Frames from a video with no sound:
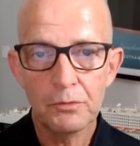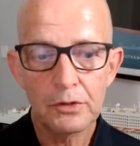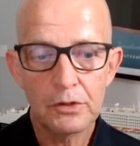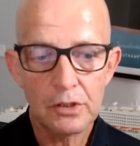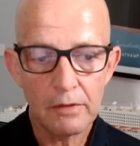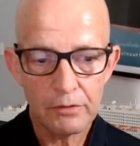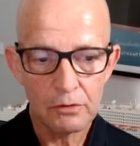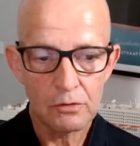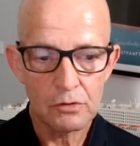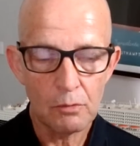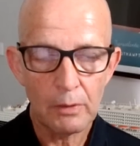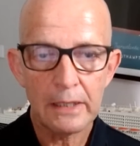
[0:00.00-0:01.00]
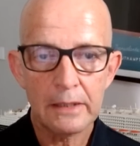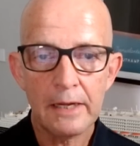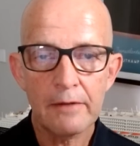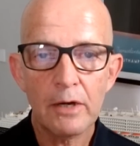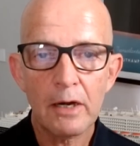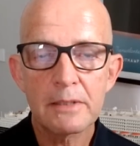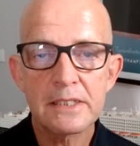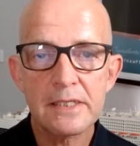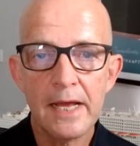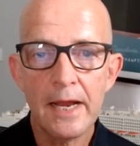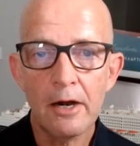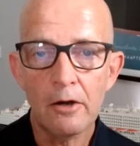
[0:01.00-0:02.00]
to give you, when I was
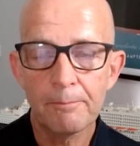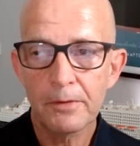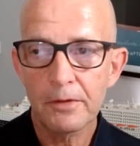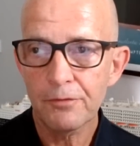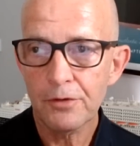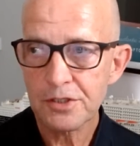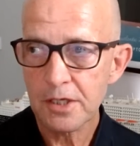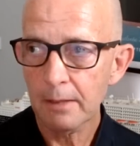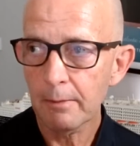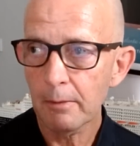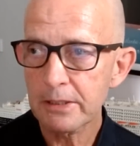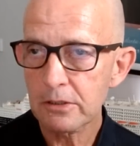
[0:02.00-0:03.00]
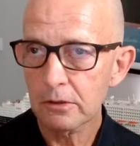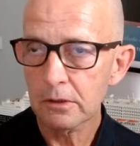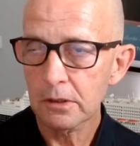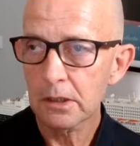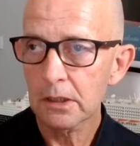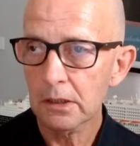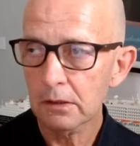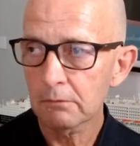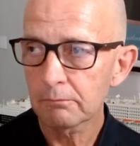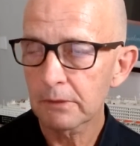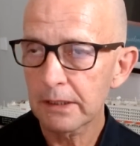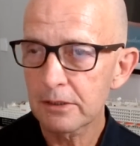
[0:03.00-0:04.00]
there the first time, I went on
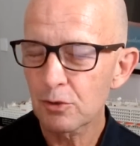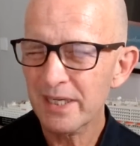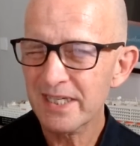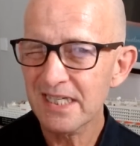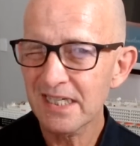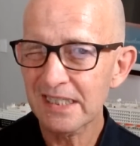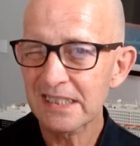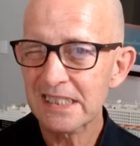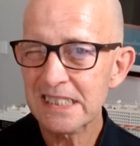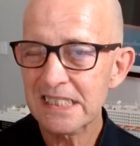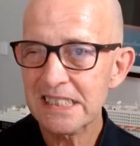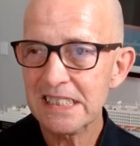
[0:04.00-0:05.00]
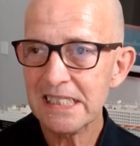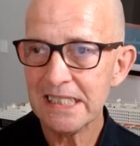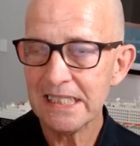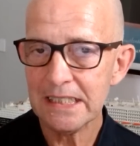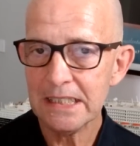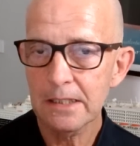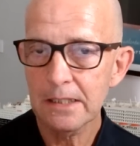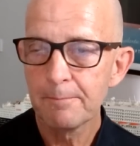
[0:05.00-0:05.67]
in 2019,